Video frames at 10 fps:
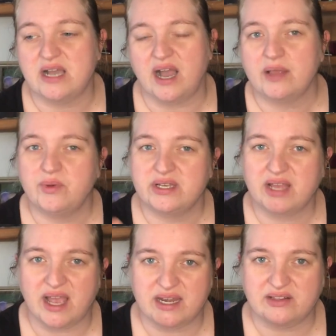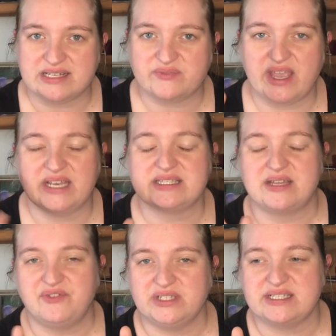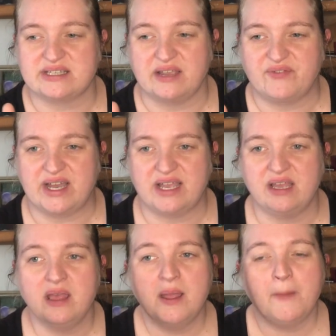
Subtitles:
I would kind of classify it. It's definitely sci-fi,